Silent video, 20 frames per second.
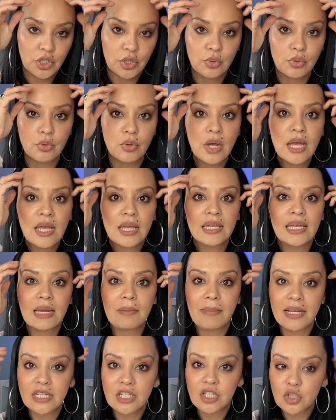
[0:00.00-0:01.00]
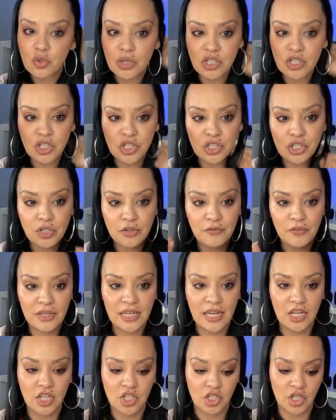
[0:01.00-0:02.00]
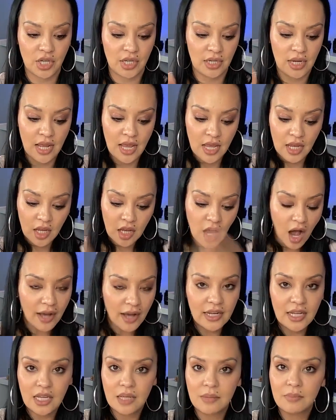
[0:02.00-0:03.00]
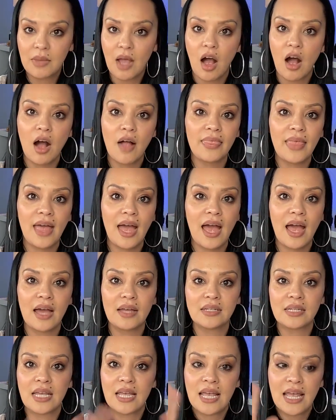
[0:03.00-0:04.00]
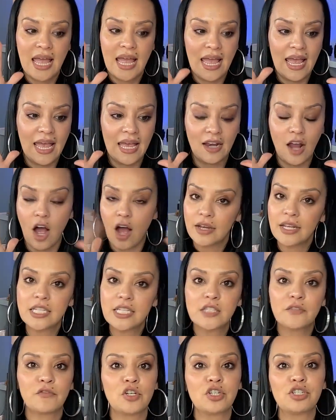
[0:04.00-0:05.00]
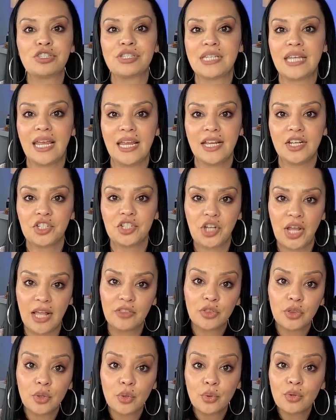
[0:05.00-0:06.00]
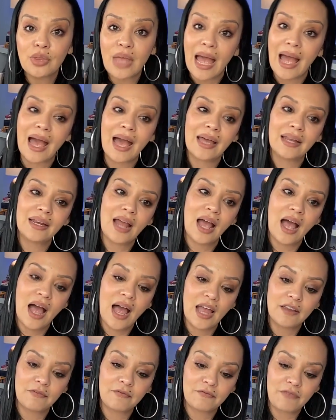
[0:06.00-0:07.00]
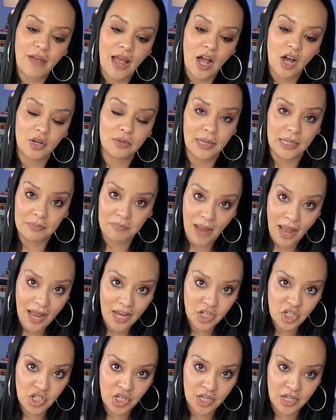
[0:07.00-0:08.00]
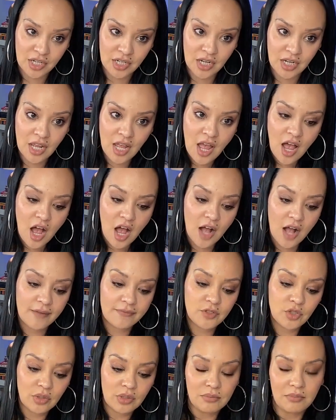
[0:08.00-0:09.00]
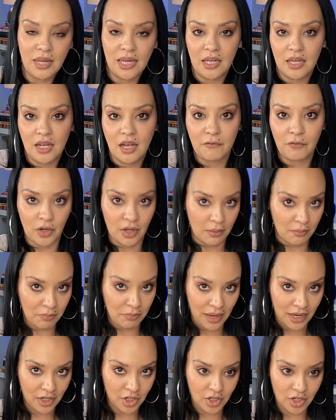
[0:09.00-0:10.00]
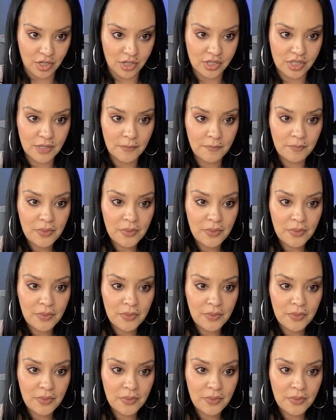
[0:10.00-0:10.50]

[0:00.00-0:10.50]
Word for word: to get my nutrition certification, got him on that and on his first stage. And through that, I found my passion of doing makeup for competitors.